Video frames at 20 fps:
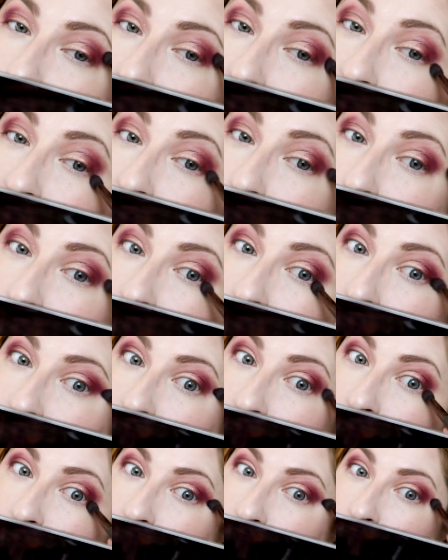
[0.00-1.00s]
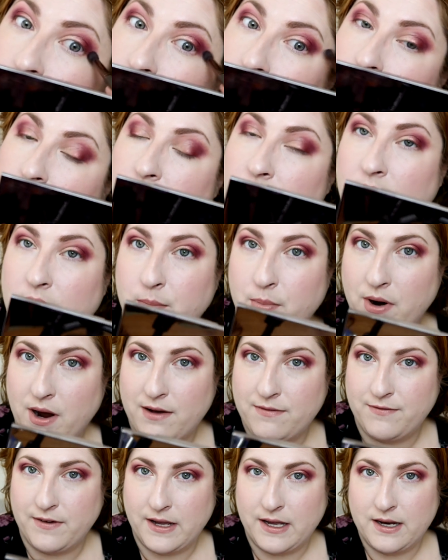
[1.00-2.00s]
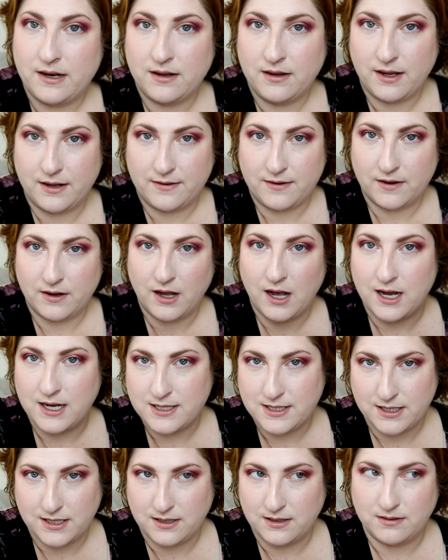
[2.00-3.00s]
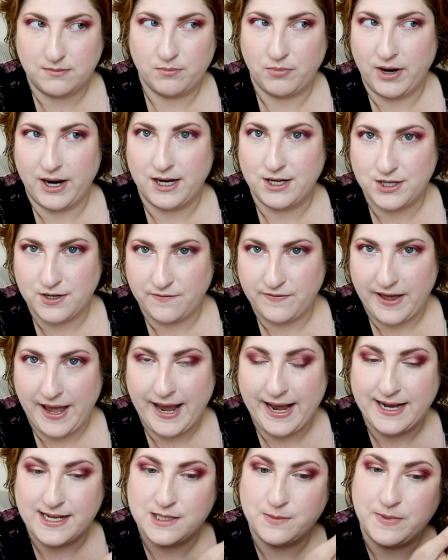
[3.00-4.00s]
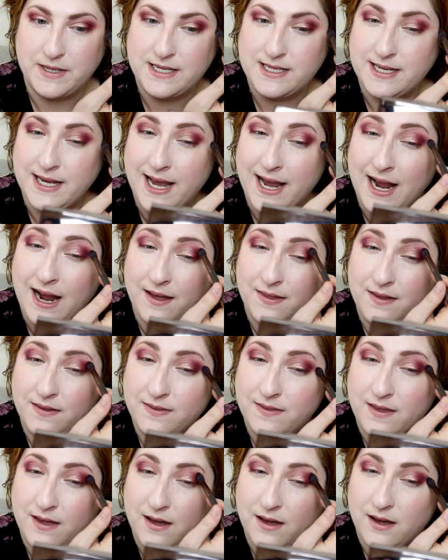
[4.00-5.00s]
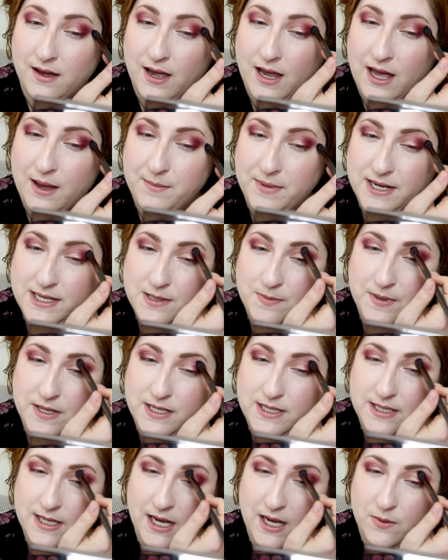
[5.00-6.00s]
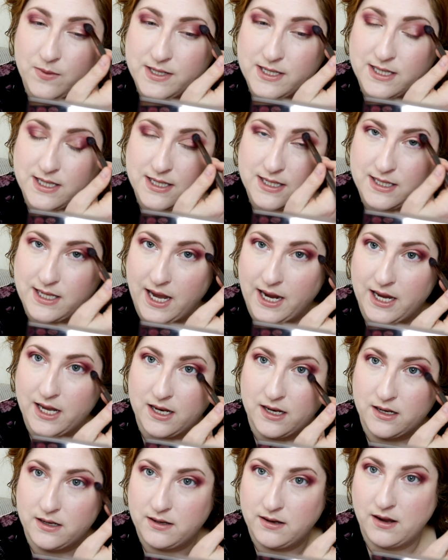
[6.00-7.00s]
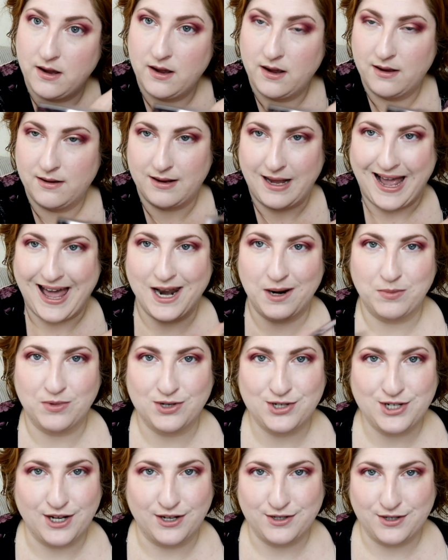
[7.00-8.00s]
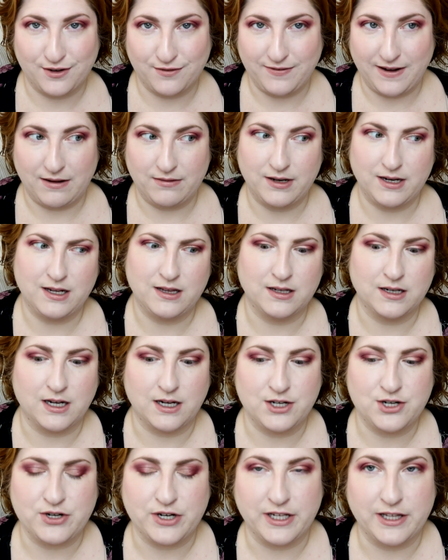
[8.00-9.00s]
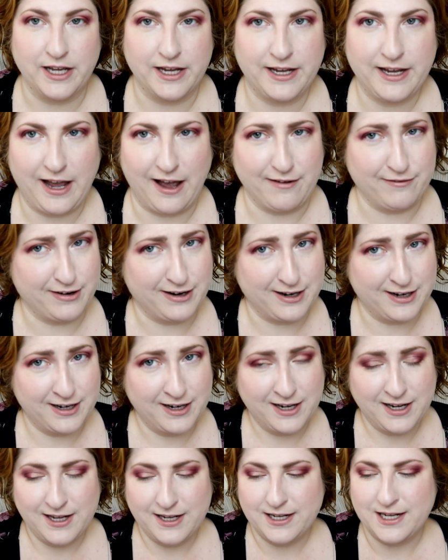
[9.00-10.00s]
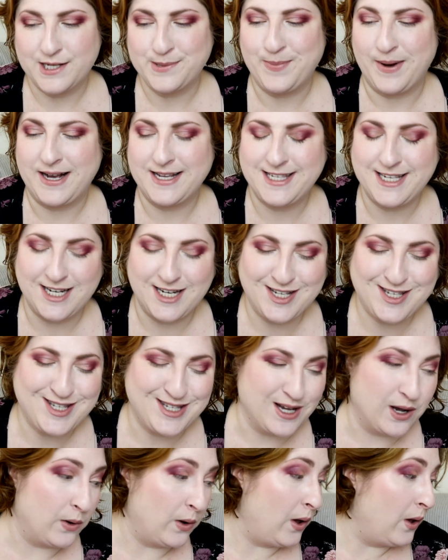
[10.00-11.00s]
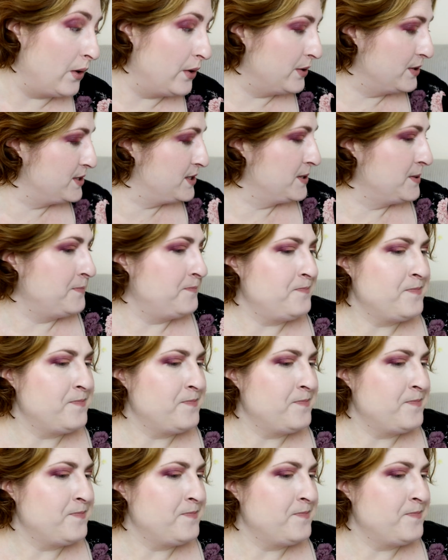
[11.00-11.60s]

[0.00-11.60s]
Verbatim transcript: part of a broader nonprofit. It's a cousin branch of the ASPCA. I think the MSPCA was the second animal shelter founded in the country like ever because Boston is so old.